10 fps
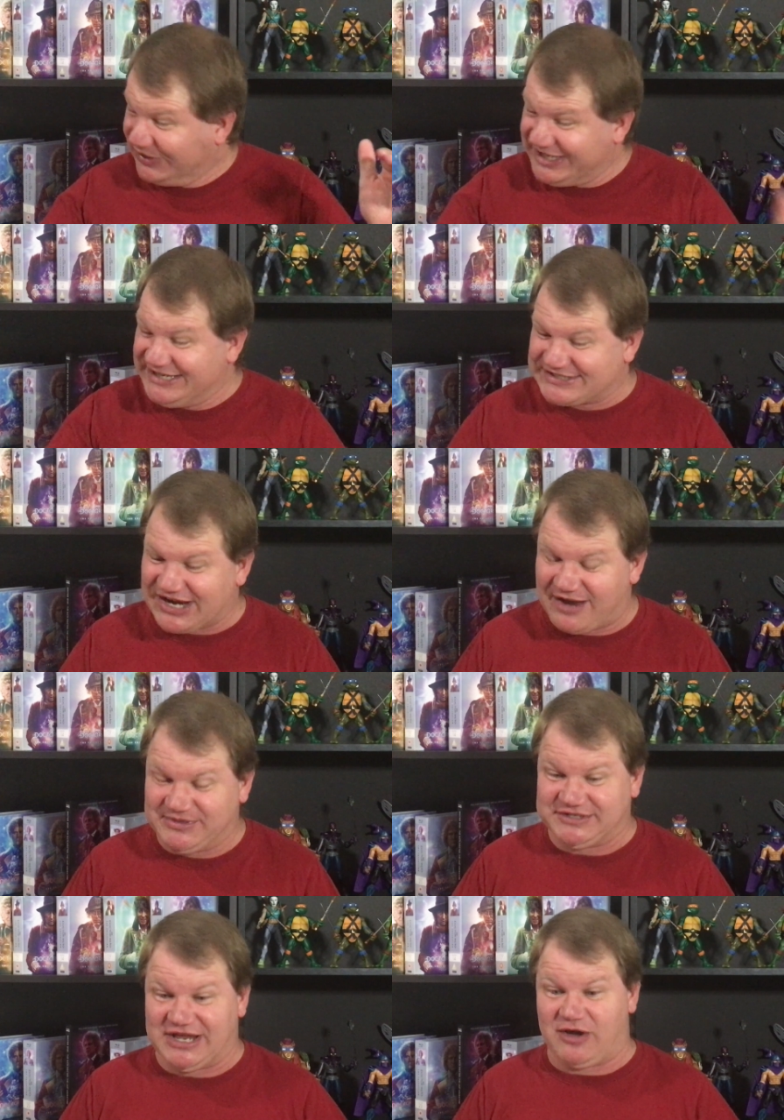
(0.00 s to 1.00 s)
please
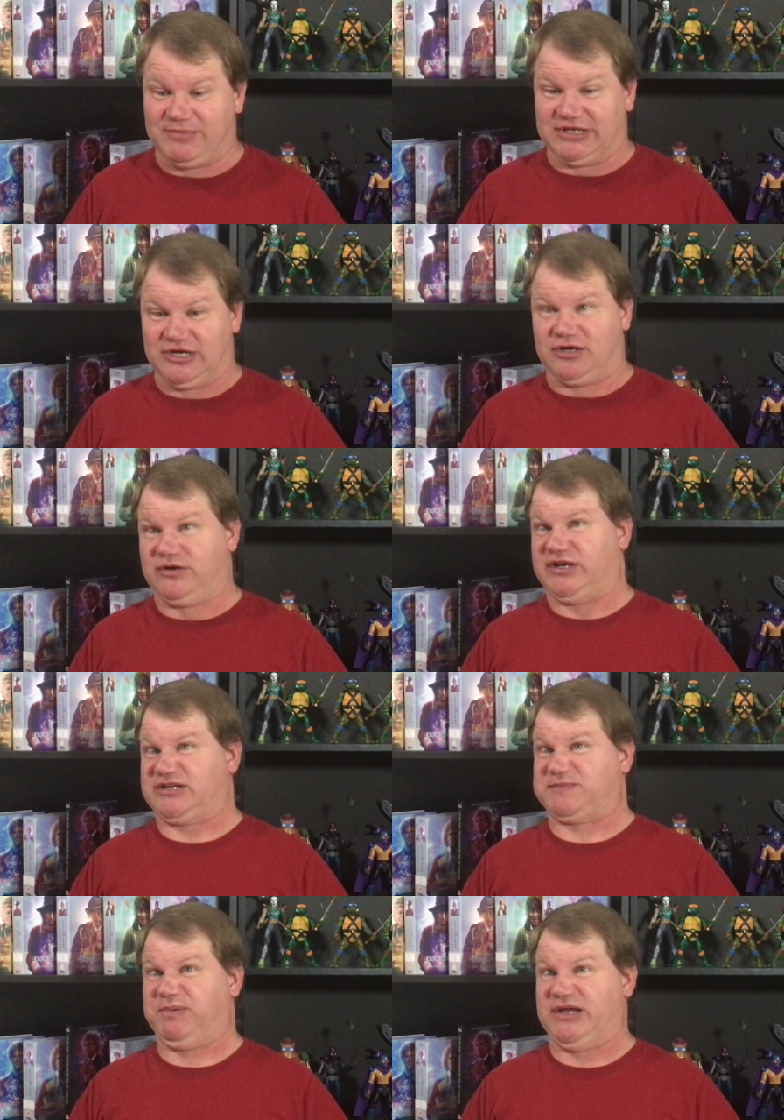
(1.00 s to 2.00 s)
comment down below and
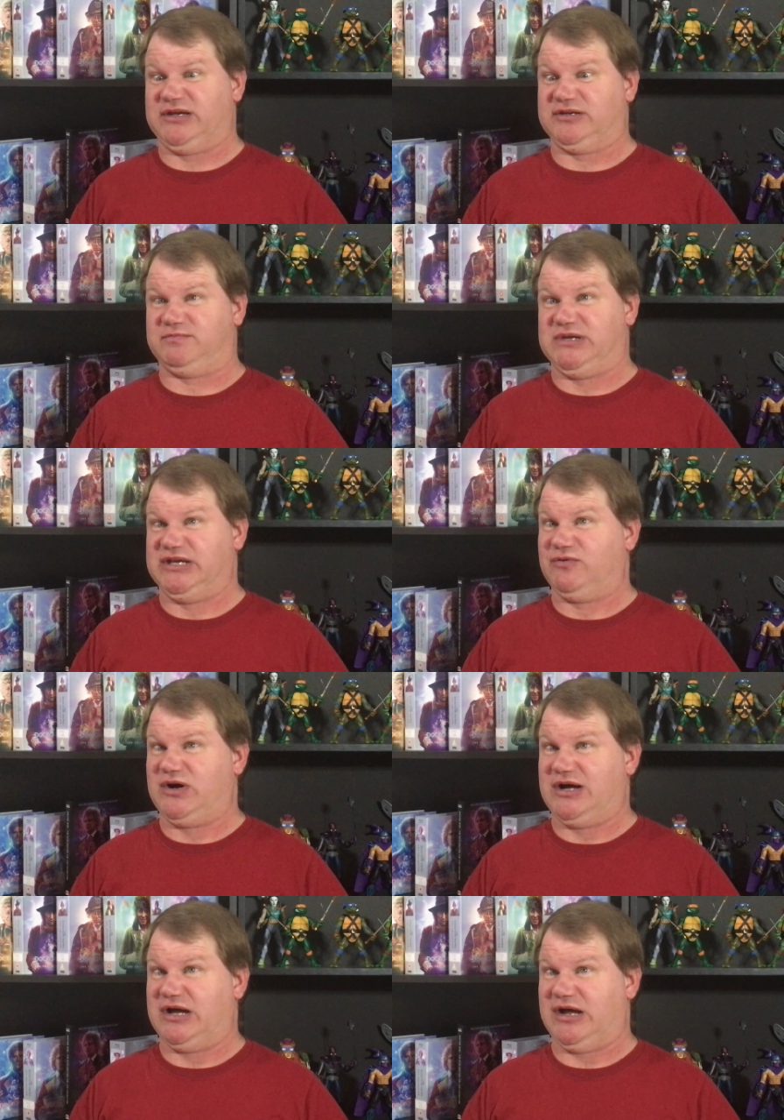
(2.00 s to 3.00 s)
explain to me
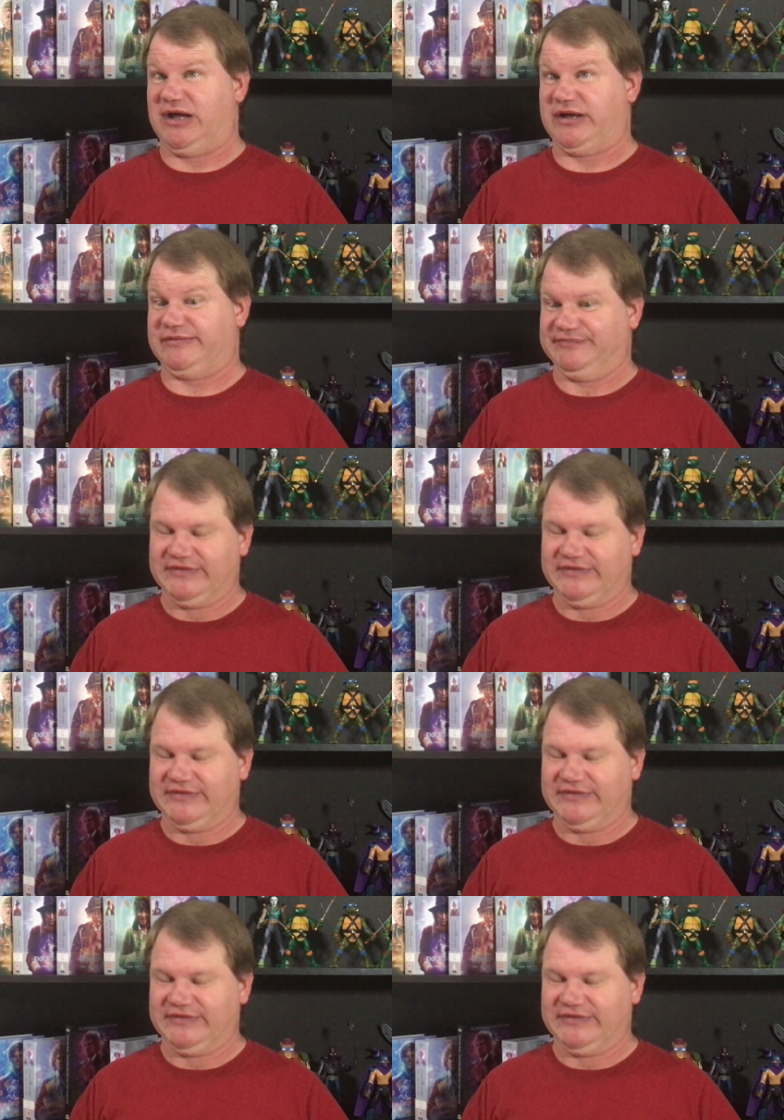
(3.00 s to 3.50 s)
why,